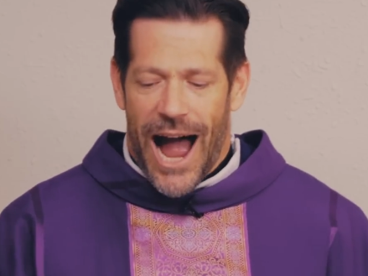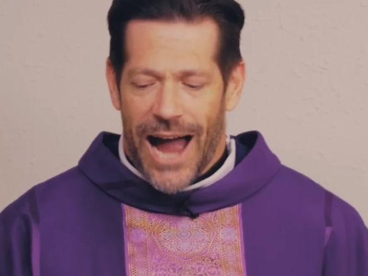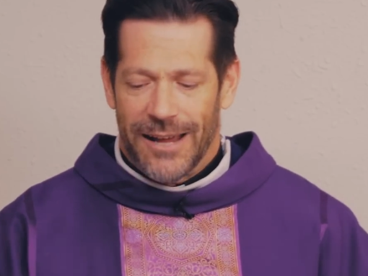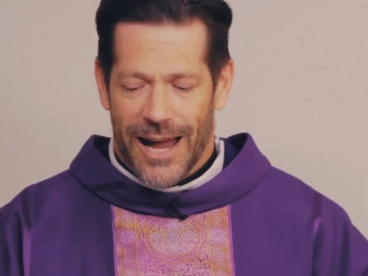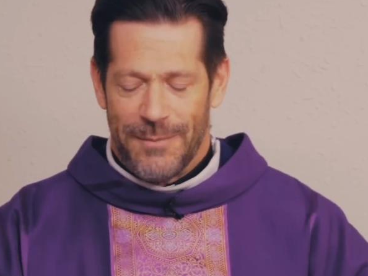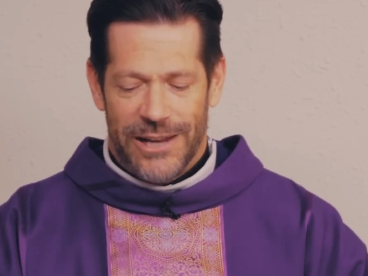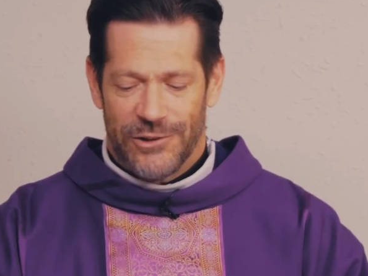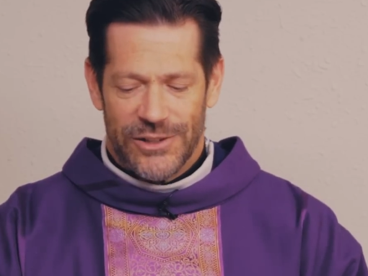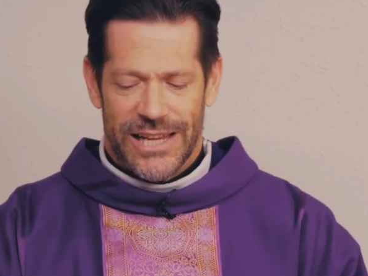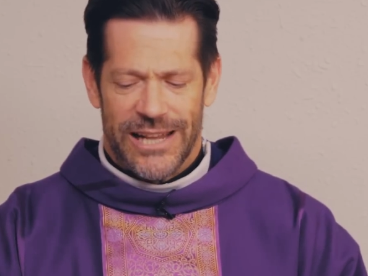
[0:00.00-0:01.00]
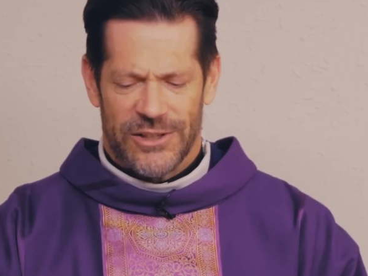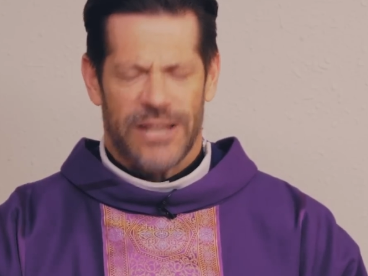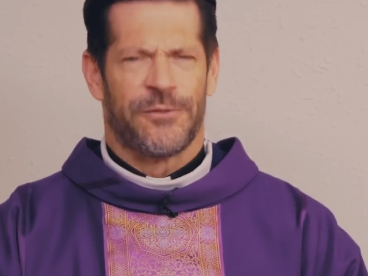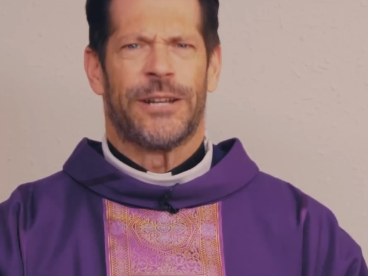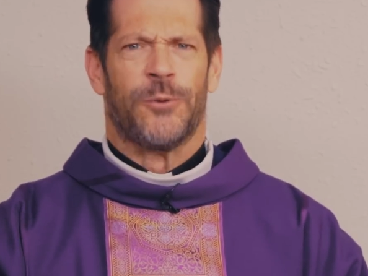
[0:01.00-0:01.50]
I, I mean it just, it's,
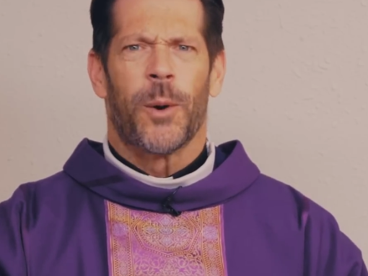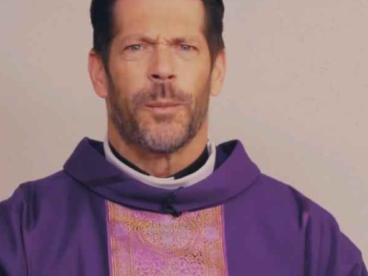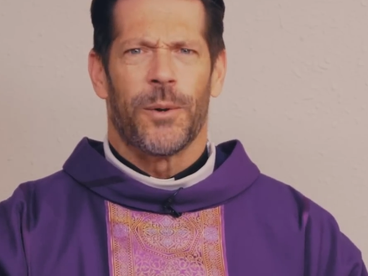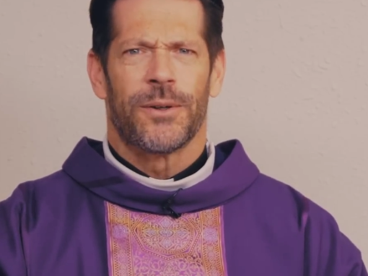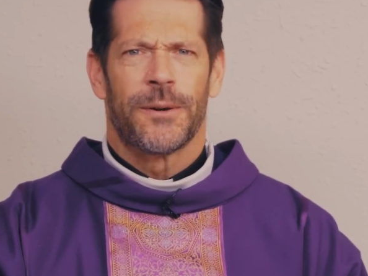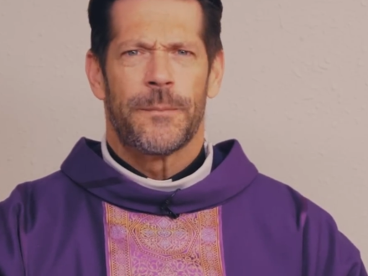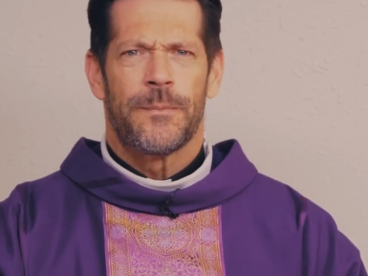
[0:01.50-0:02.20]
it's very normal.